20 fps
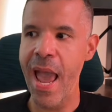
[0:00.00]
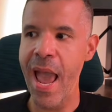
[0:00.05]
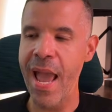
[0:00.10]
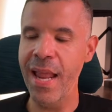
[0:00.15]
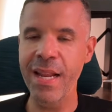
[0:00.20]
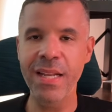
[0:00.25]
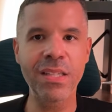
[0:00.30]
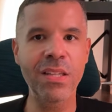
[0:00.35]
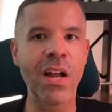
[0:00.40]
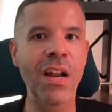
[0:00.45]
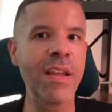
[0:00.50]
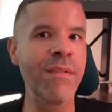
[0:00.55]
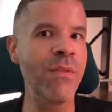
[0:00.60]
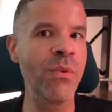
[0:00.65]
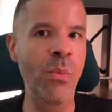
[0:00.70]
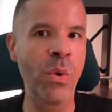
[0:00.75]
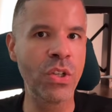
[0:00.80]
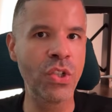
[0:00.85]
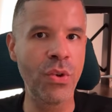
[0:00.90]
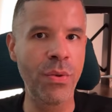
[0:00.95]
and it's not
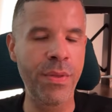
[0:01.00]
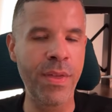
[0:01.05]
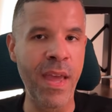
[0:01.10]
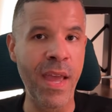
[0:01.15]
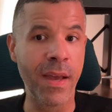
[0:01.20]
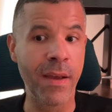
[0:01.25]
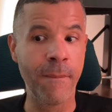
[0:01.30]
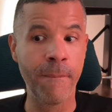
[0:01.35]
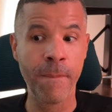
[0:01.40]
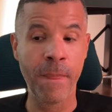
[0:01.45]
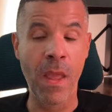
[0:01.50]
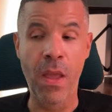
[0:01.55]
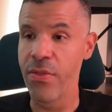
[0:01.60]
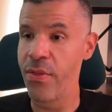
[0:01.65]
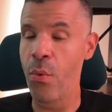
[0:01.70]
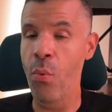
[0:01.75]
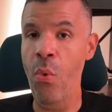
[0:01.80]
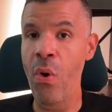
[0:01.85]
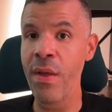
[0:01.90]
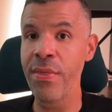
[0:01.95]
even what you think.
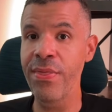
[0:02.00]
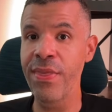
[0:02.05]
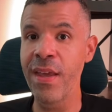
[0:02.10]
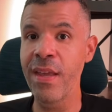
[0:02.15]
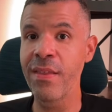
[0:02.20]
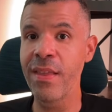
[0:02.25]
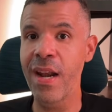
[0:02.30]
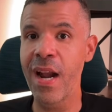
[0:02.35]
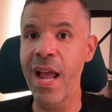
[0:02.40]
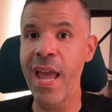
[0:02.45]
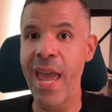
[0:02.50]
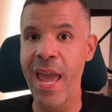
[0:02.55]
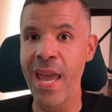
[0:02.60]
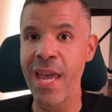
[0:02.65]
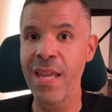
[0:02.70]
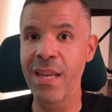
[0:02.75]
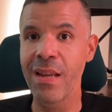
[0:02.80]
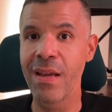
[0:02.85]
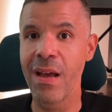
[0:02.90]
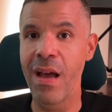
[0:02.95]
The one thing that I
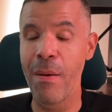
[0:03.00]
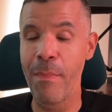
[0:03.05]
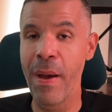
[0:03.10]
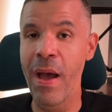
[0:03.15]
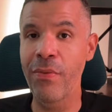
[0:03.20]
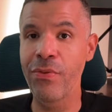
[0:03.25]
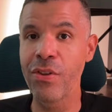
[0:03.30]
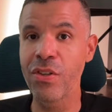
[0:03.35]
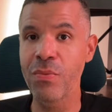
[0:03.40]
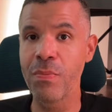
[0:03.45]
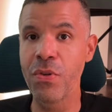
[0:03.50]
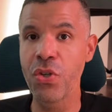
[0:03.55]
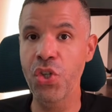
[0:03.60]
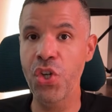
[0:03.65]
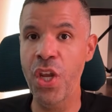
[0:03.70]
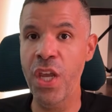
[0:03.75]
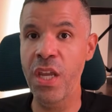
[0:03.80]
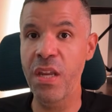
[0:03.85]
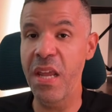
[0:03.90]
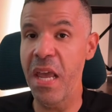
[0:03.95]
hate about this
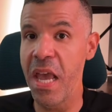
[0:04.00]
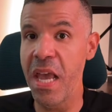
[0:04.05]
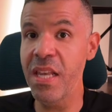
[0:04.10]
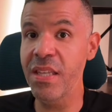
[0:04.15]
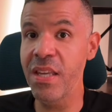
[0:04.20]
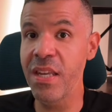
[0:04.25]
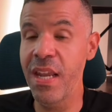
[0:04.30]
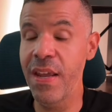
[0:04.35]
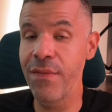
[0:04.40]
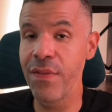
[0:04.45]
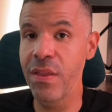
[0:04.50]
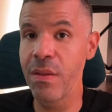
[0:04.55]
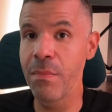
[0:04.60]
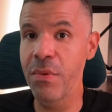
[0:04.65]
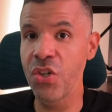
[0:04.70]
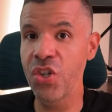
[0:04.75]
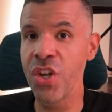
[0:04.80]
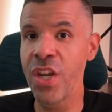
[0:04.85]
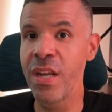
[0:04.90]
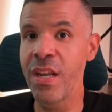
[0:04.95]
machine isn't even the
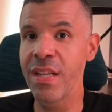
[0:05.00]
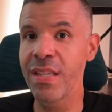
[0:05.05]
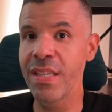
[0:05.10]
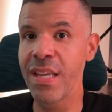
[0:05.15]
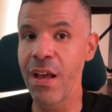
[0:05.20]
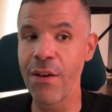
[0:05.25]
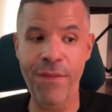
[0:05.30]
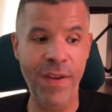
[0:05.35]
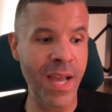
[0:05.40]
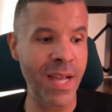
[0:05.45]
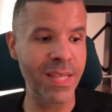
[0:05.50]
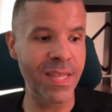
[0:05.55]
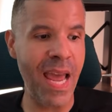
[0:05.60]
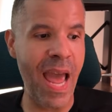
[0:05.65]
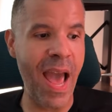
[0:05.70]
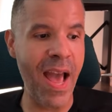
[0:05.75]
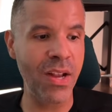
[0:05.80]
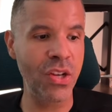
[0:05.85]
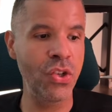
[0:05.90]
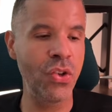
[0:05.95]
machine itself. It's
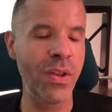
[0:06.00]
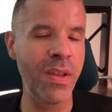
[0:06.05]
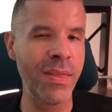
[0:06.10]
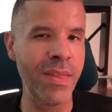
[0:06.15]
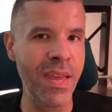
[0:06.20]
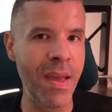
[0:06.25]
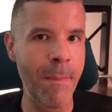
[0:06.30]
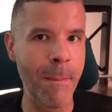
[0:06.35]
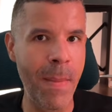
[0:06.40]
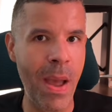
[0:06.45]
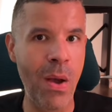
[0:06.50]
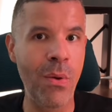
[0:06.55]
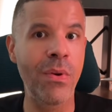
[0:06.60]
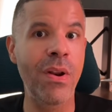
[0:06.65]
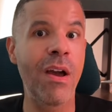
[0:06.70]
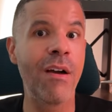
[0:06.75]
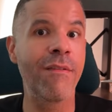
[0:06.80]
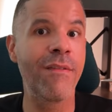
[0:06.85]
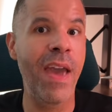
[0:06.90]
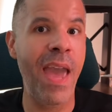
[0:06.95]
actually the
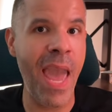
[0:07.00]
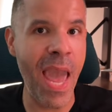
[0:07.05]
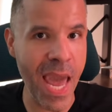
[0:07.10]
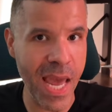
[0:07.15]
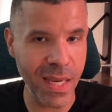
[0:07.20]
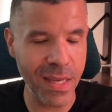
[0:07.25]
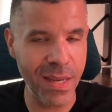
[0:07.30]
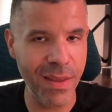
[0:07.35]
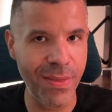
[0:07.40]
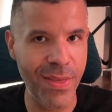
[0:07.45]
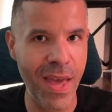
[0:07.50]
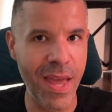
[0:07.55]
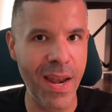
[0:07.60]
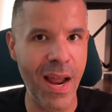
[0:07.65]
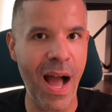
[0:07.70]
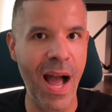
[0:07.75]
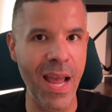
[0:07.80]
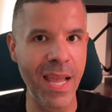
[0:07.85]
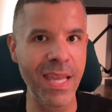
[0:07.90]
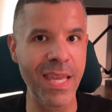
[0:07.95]
amount of hate
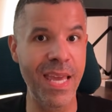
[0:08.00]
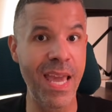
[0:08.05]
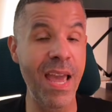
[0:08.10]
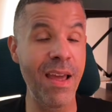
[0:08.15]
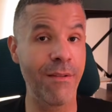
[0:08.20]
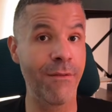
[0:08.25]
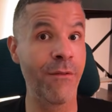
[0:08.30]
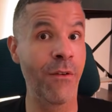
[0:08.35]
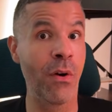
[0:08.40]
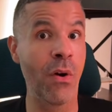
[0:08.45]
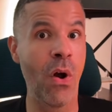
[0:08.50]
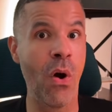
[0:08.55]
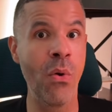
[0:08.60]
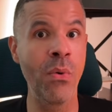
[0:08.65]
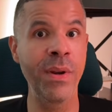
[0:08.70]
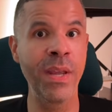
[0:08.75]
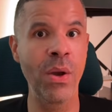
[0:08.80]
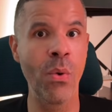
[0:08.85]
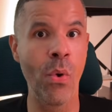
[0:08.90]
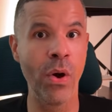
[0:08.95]
that I get for
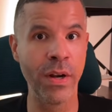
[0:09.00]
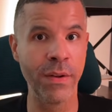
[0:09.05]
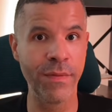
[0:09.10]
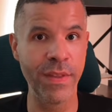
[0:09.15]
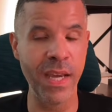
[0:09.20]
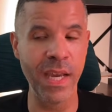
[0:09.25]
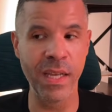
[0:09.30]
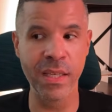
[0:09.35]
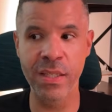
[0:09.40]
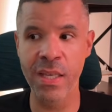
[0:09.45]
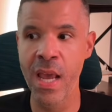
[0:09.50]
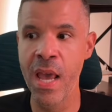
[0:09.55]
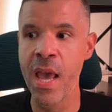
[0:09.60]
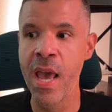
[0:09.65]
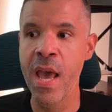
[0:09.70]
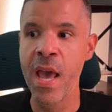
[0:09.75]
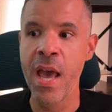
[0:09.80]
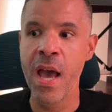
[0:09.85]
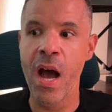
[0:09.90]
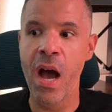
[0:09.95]
owning one of these.
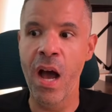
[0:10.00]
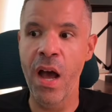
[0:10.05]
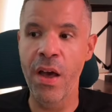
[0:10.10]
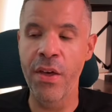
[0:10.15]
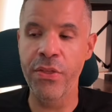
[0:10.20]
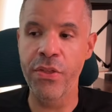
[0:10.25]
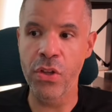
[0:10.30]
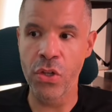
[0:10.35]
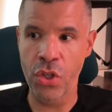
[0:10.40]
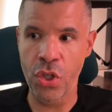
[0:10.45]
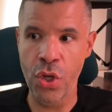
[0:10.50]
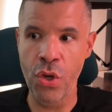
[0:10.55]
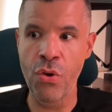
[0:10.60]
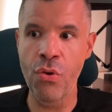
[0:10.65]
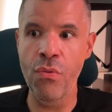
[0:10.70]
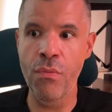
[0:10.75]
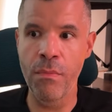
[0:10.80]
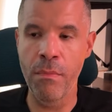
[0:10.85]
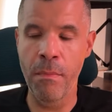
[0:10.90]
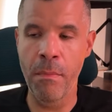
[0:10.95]
The
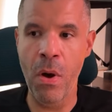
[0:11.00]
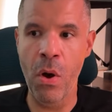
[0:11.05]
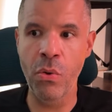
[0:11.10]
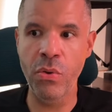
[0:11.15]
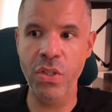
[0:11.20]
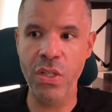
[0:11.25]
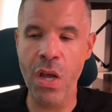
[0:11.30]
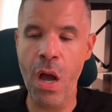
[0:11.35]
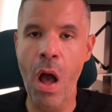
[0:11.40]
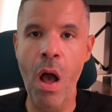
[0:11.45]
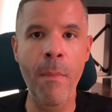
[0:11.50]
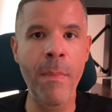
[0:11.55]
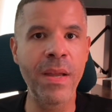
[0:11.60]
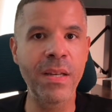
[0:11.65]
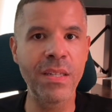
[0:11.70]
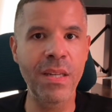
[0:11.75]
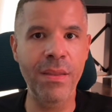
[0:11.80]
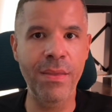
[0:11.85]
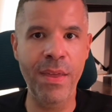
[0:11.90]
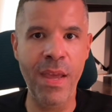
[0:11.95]
two most
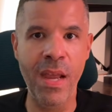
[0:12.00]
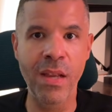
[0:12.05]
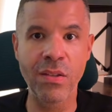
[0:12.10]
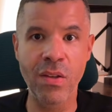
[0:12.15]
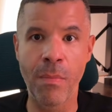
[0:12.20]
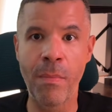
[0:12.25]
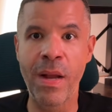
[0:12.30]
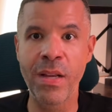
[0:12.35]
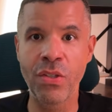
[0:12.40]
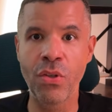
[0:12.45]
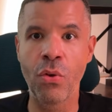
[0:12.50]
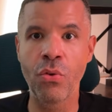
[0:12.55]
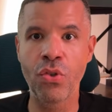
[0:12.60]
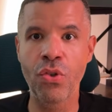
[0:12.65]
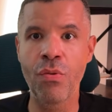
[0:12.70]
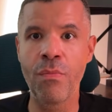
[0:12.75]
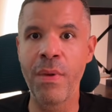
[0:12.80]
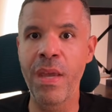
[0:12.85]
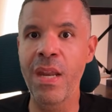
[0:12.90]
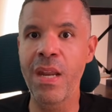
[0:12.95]
commented things on my
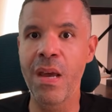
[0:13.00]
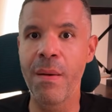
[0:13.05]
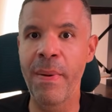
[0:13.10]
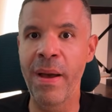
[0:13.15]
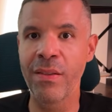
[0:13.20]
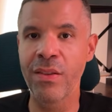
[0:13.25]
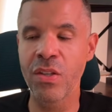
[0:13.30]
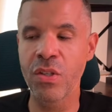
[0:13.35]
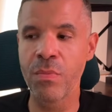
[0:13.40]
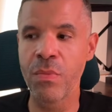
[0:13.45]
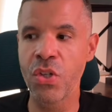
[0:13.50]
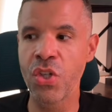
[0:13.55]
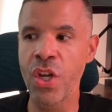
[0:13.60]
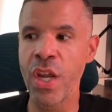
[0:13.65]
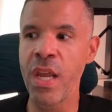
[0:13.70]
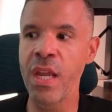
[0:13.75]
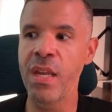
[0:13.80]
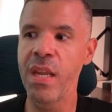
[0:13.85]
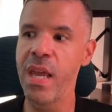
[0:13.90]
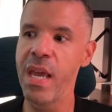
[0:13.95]
social media about this
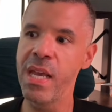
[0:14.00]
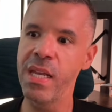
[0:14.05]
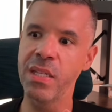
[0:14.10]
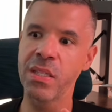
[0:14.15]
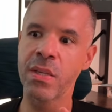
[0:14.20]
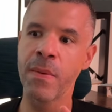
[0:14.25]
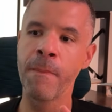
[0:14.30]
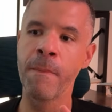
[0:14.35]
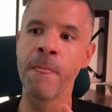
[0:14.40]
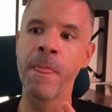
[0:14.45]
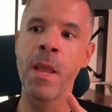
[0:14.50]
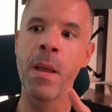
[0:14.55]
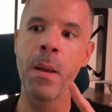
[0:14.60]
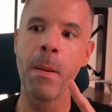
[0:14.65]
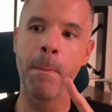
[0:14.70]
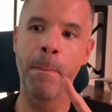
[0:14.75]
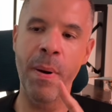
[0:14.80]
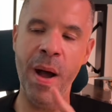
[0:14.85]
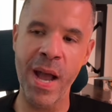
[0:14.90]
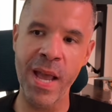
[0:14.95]
machine is,
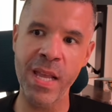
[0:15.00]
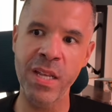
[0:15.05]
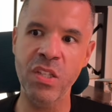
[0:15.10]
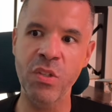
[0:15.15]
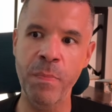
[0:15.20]
buy a